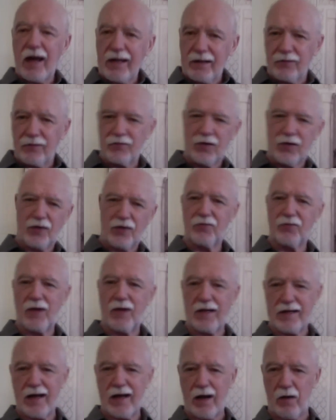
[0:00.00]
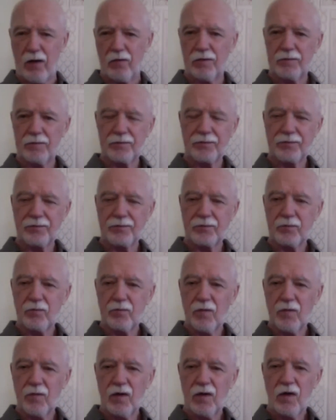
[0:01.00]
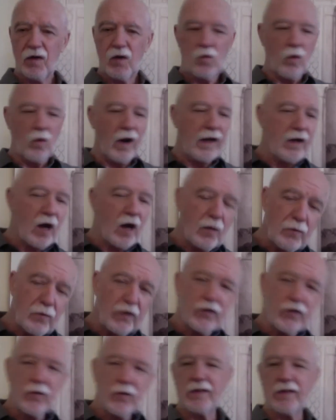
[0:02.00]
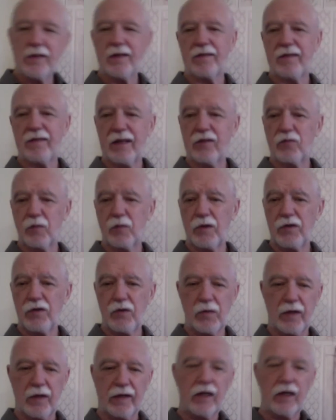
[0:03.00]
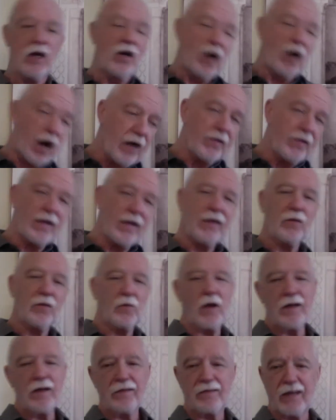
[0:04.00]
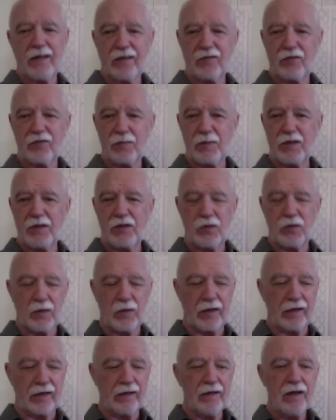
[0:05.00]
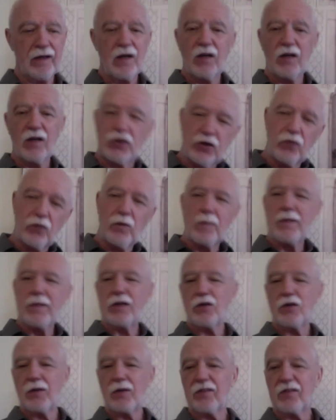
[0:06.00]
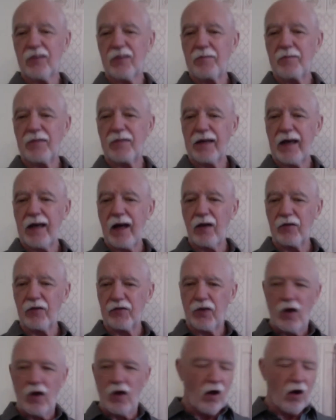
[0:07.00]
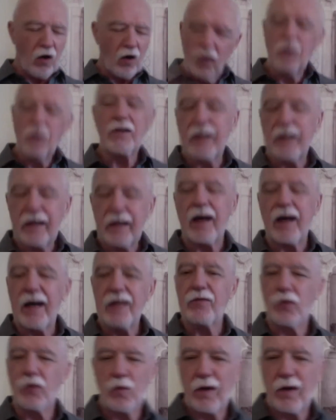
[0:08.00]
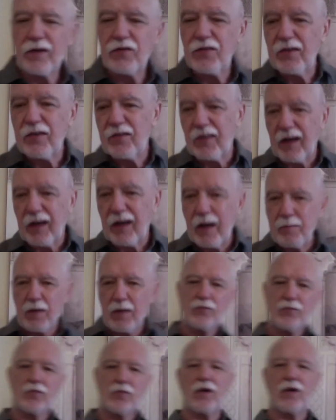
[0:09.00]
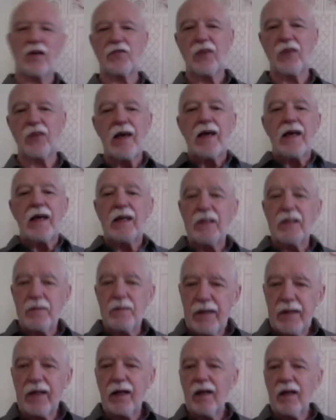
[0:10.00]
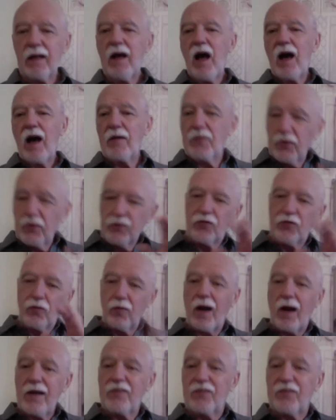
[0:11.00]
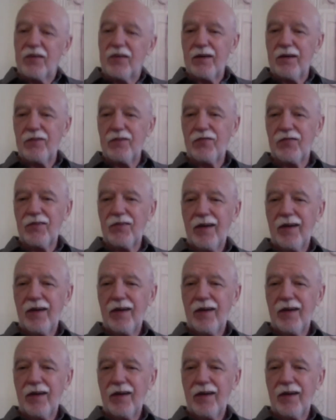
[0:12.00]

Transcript: for us right now. Why are we doing the things we're doing? Are they the right things to be doing? Should we be doing something else? All the kind of questions that come up for us in the middle of those crises